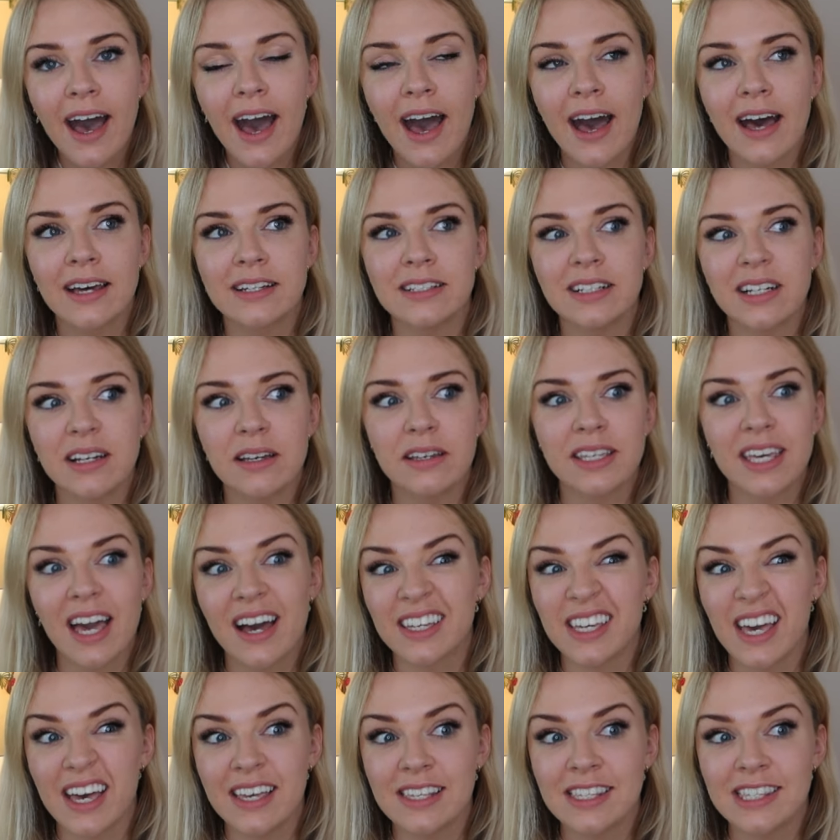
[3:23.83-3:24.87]
And I
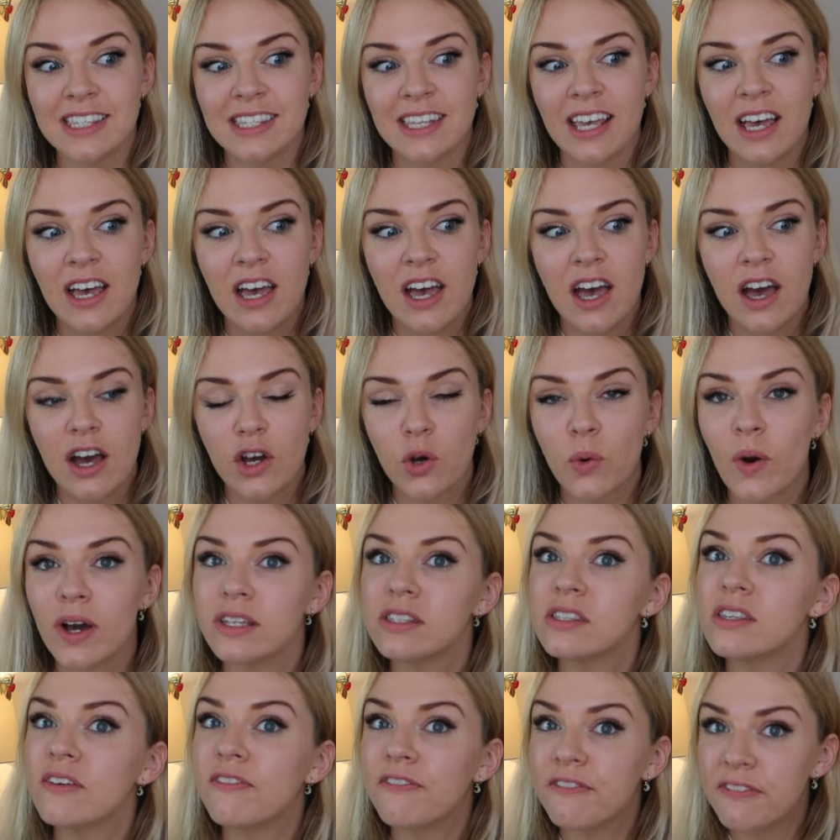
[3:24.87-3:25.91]
guess quite a
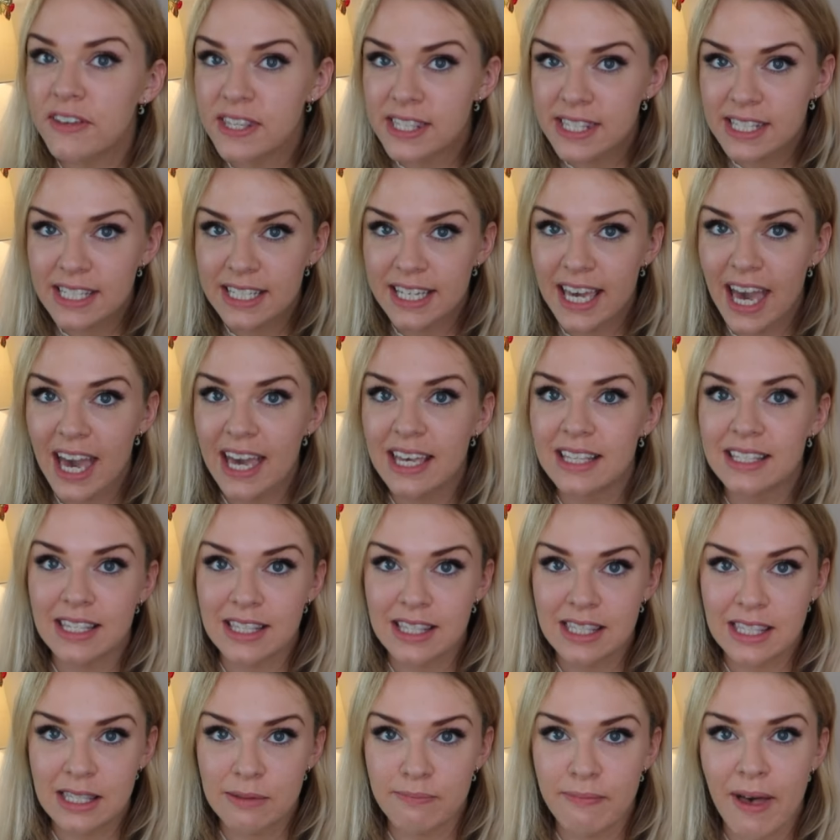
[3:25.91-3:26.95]

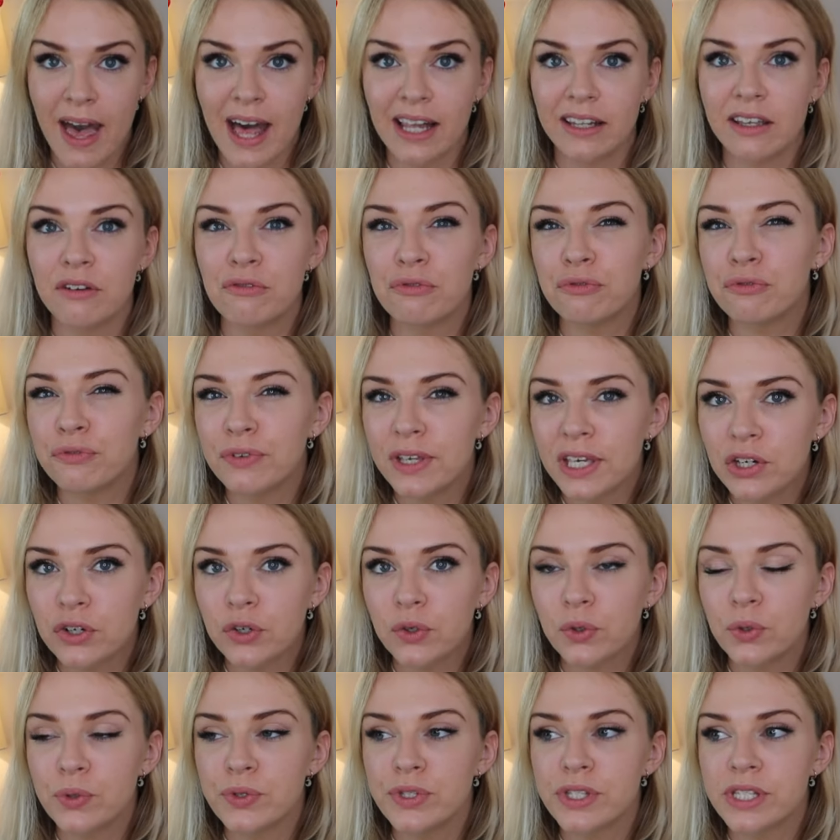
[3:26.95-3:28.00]
sophisticated smell. It
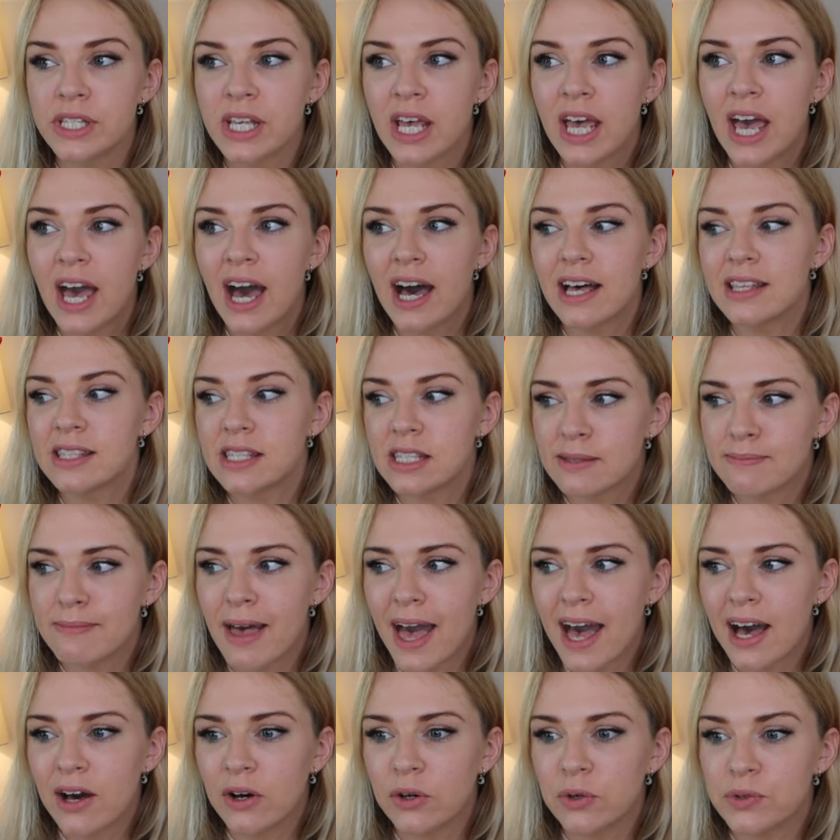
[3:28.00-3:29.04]
feels and
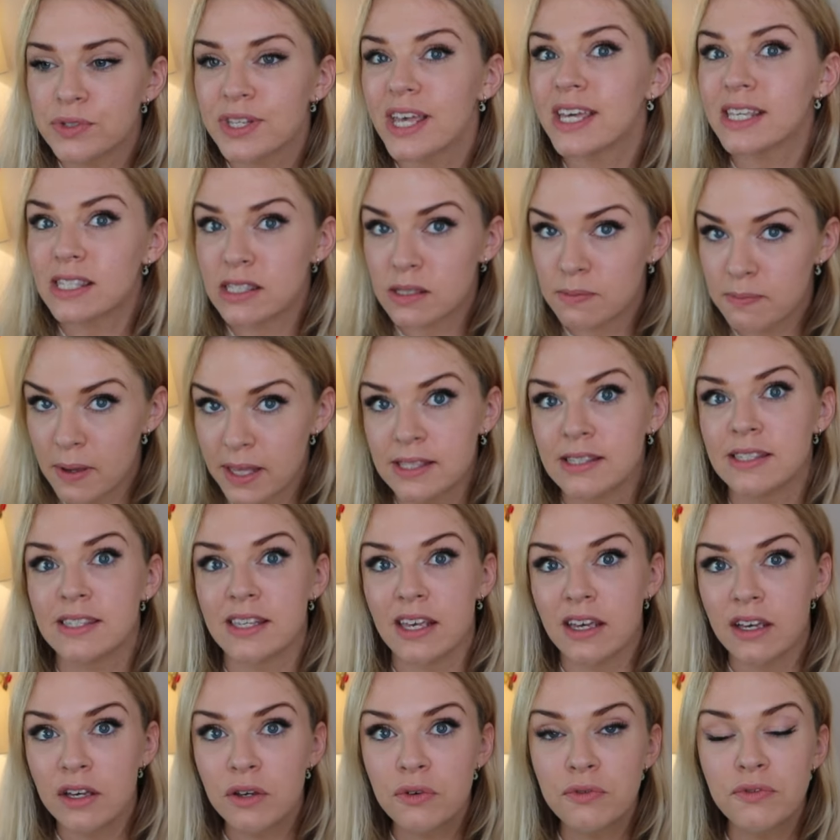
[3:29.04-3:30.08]
smells
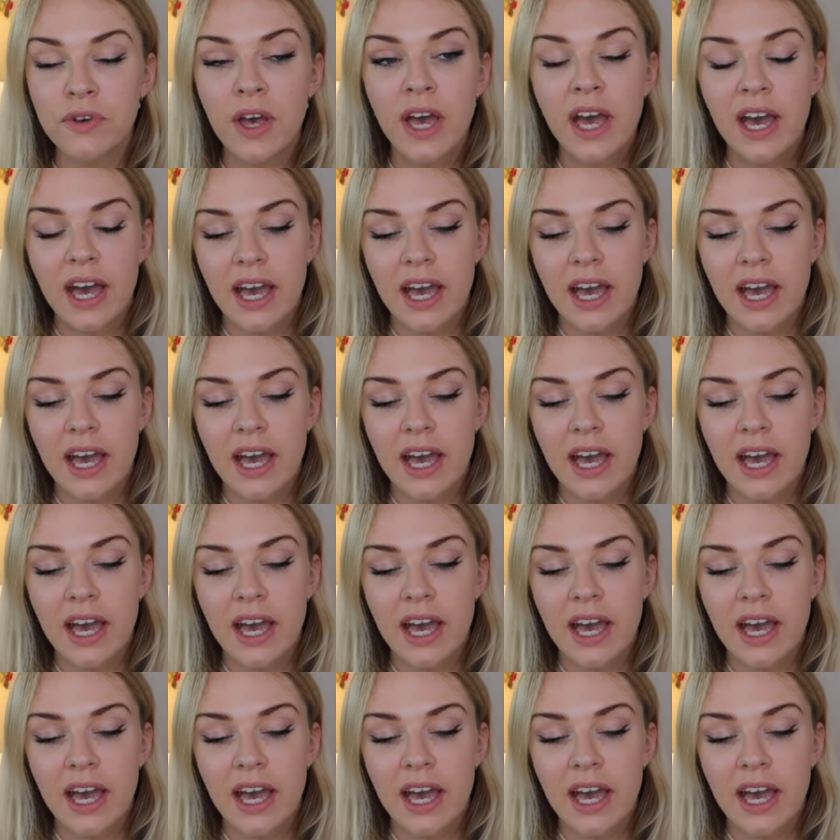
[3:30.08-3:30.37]
expensive.